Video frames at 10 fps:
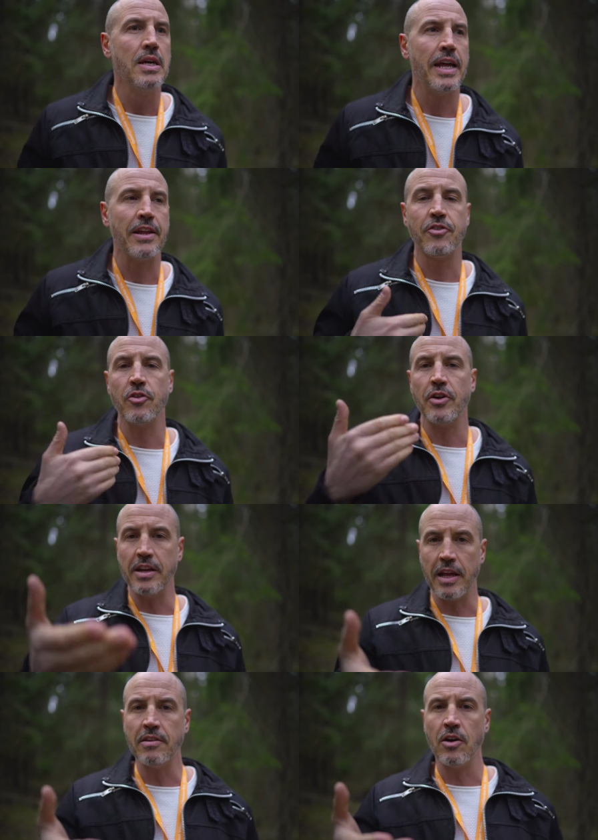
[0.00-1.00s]
And if you're
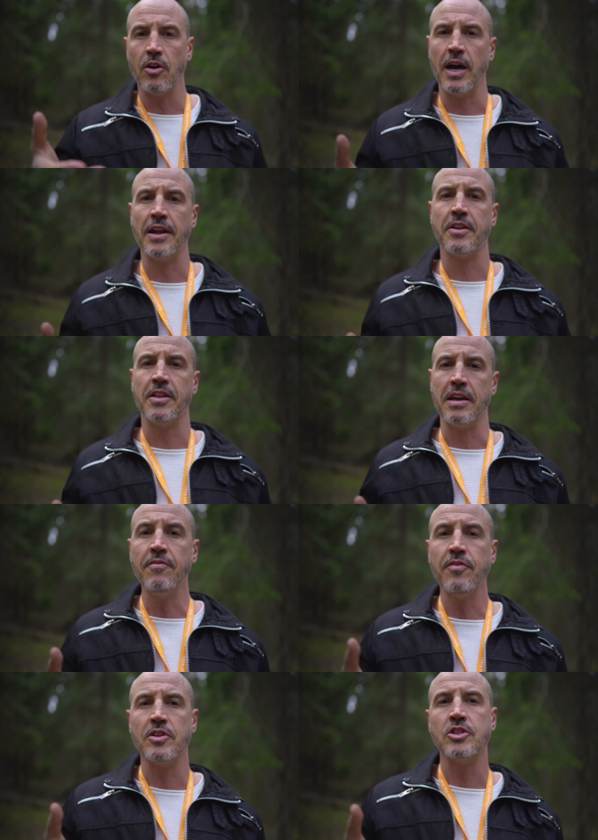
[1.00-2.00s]
in, in or under the
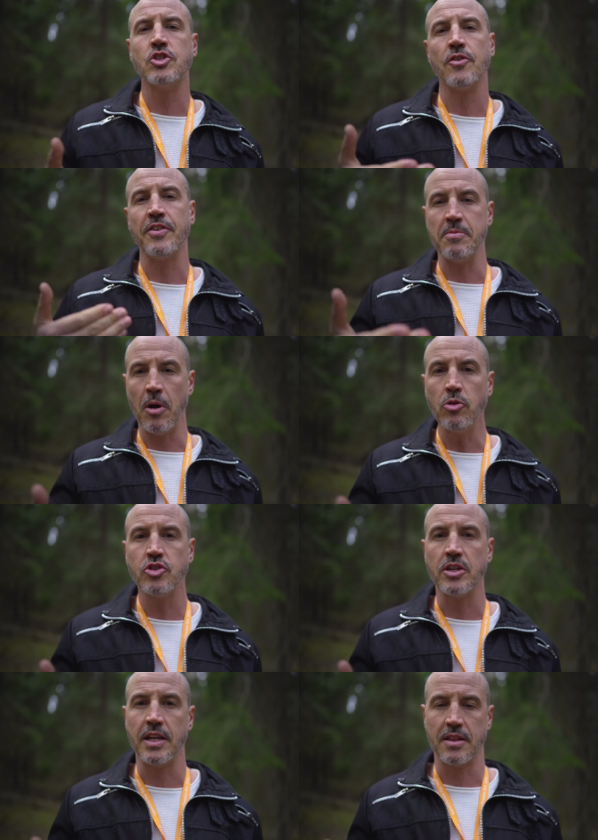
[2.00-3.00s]
influence of an
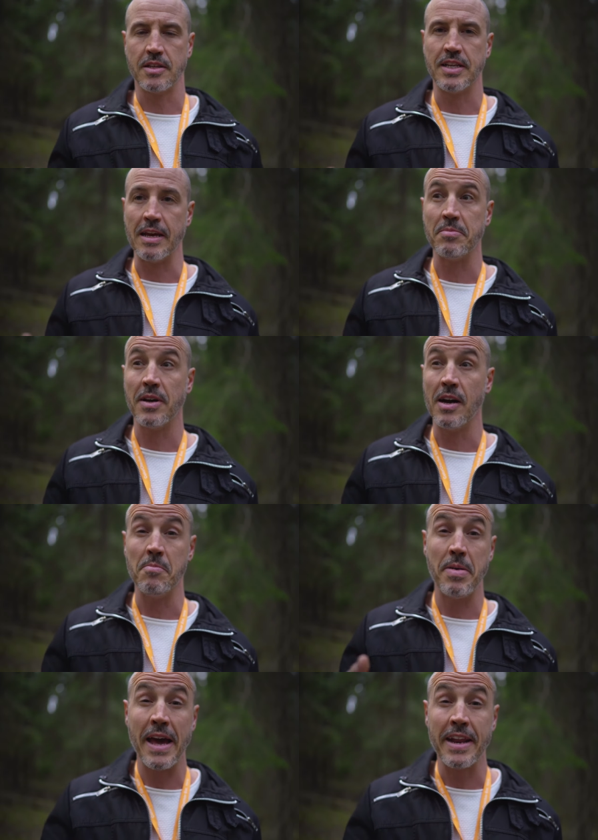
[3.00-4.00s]
emotion at the same time,
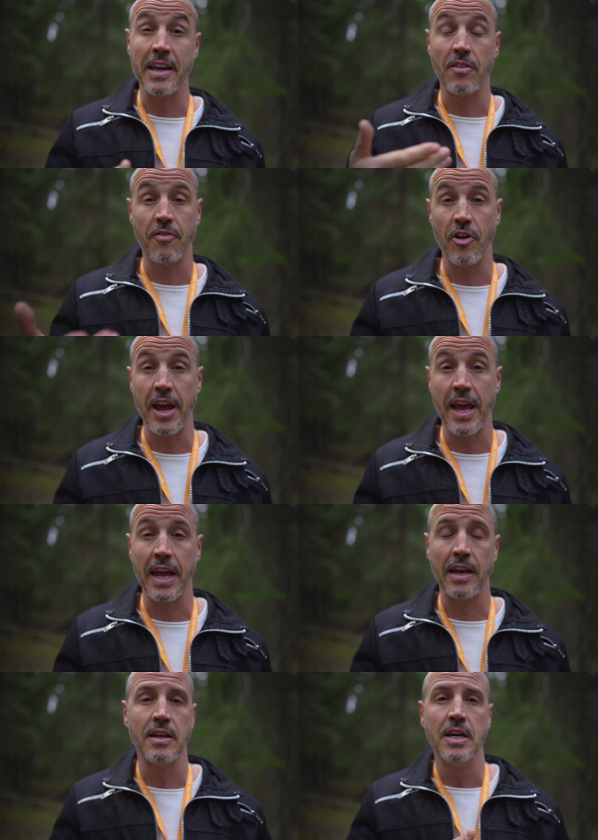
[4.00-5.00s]
panic,
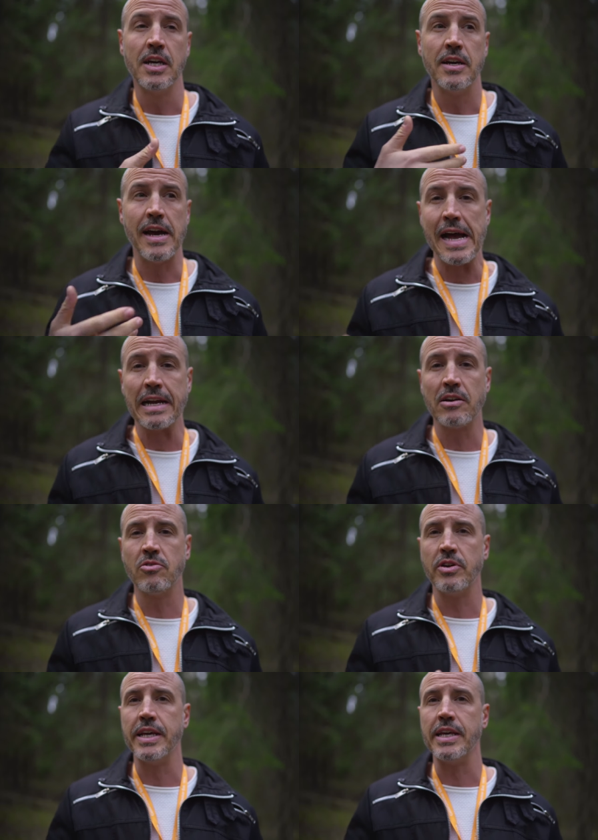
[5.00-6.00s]
afraid,
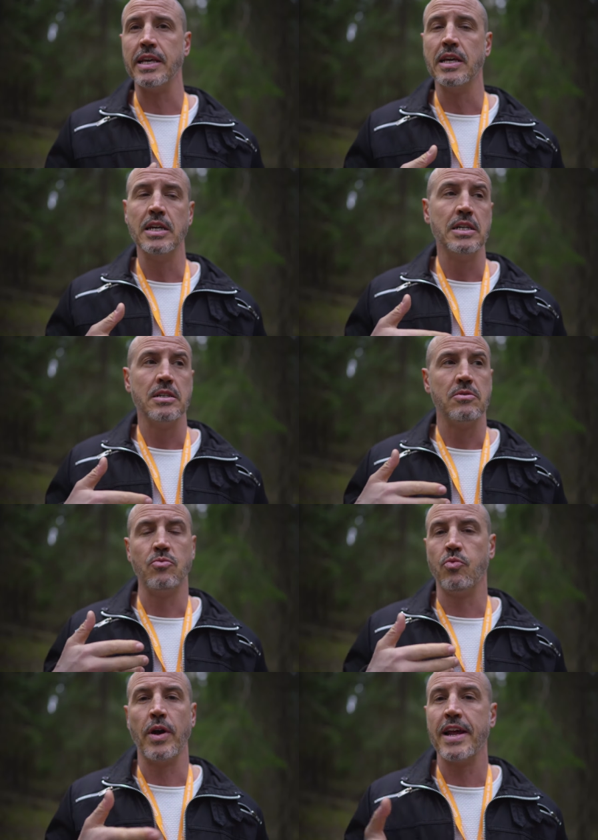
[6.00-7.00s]
angry,
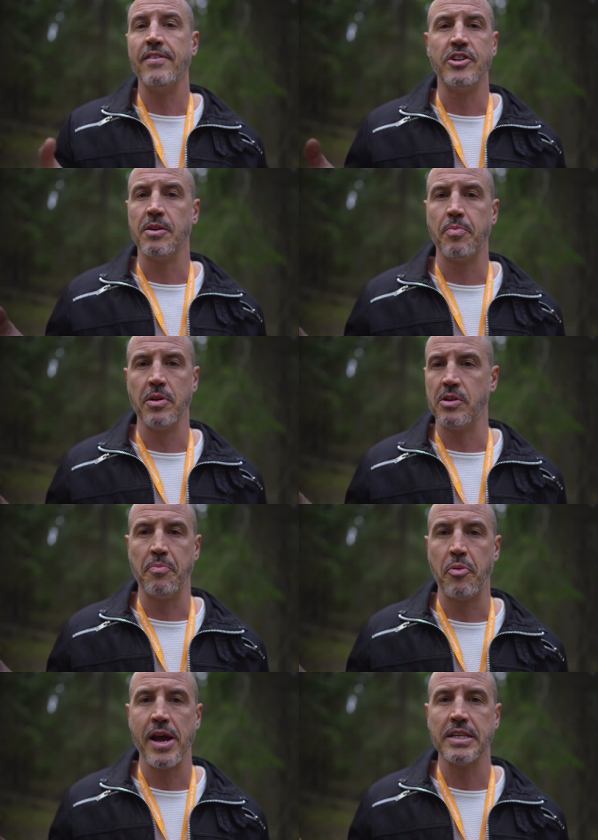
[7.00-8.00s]
whatever, dep
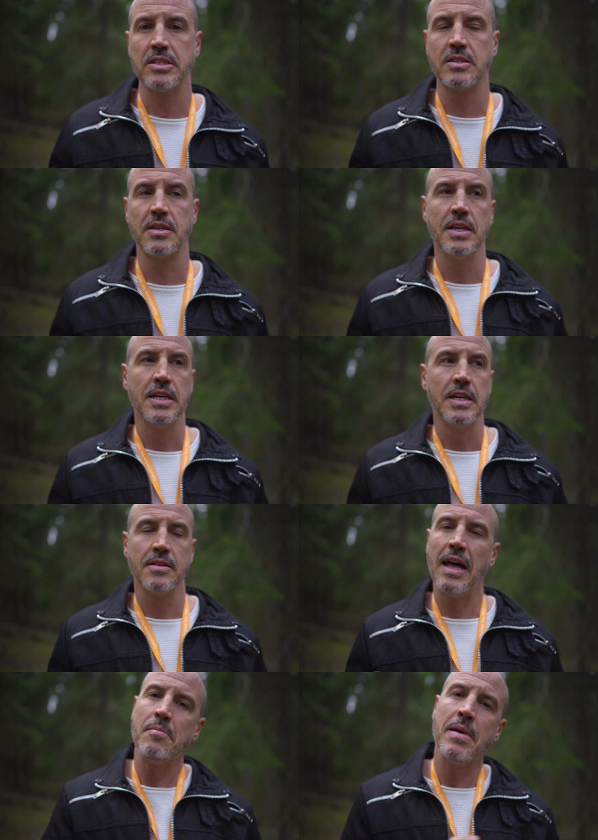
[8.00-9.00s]
depressed,
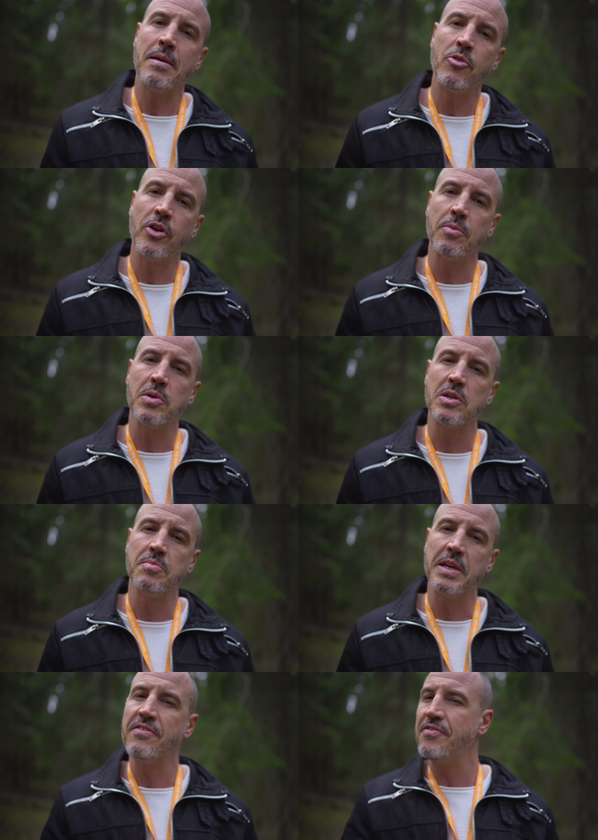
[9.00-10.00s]
that memory will
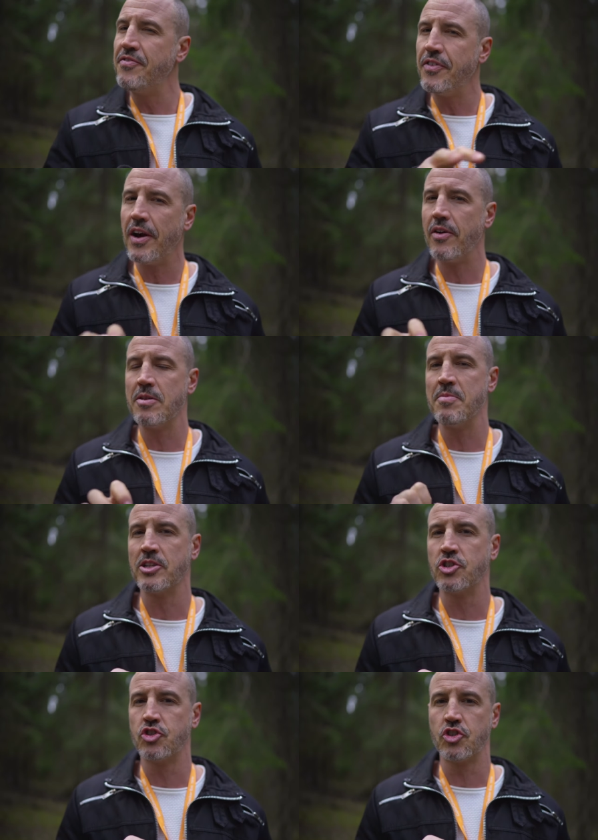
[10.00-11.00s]
be very
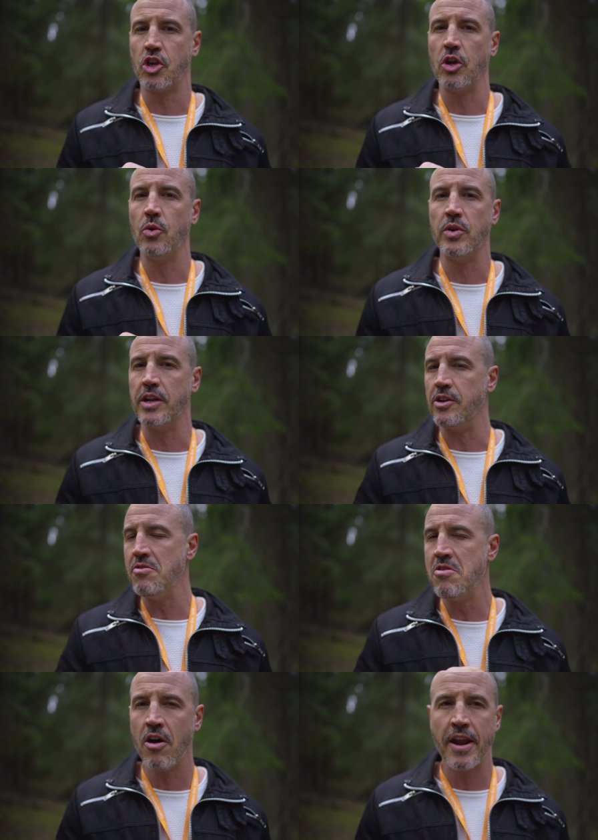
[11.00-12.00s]
much skewed
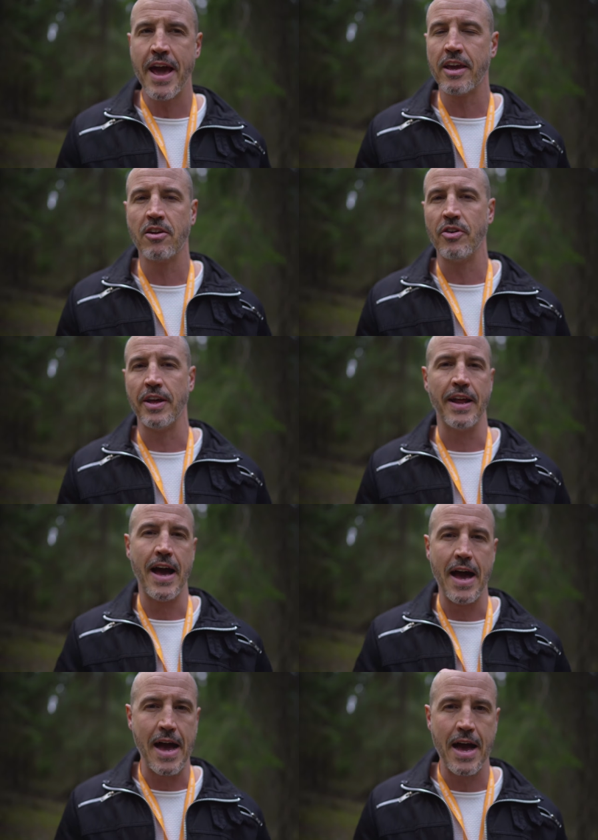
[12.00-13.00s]
and not accurate
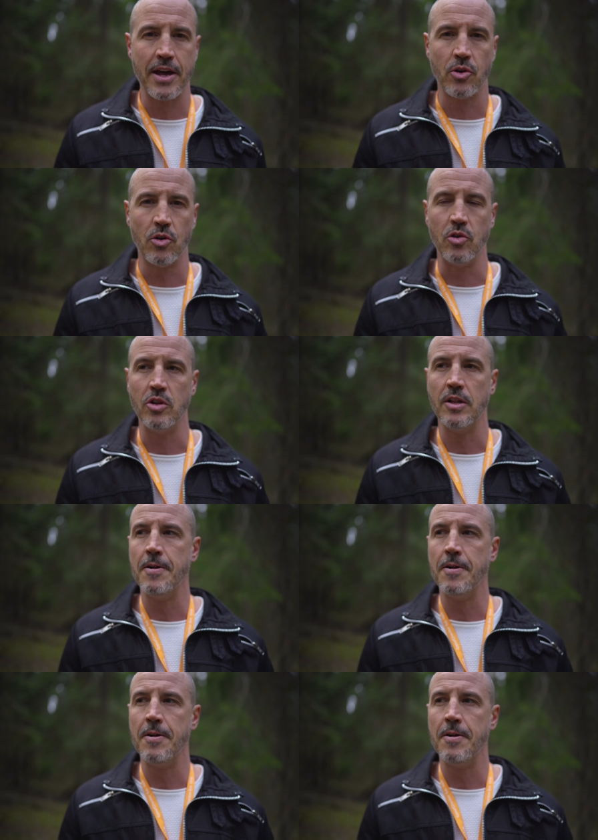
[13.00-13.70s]
at all.